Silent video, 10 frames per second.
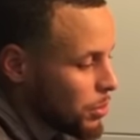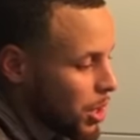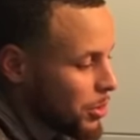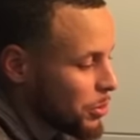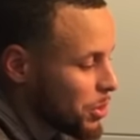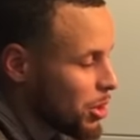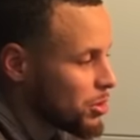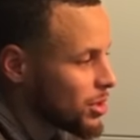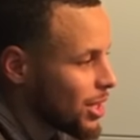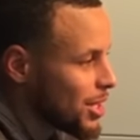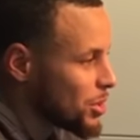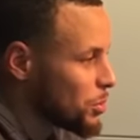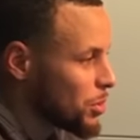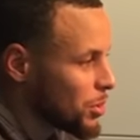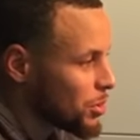probably from coach's eyes, it's
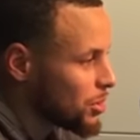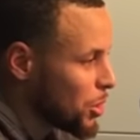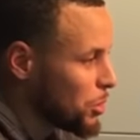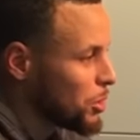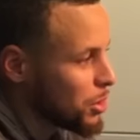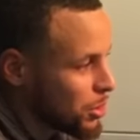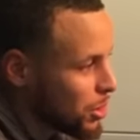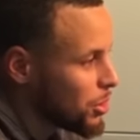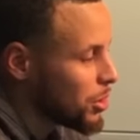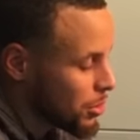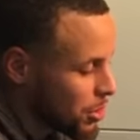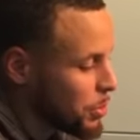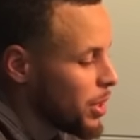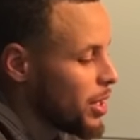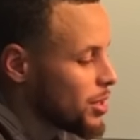one of those no,
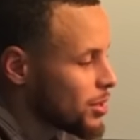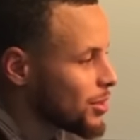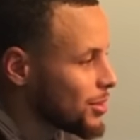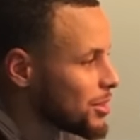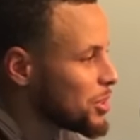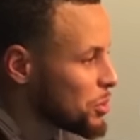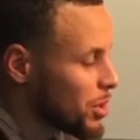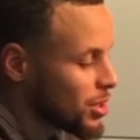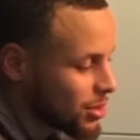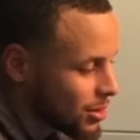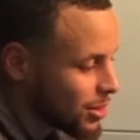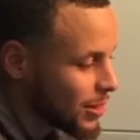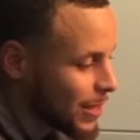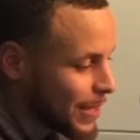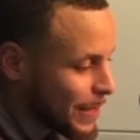good pass situations.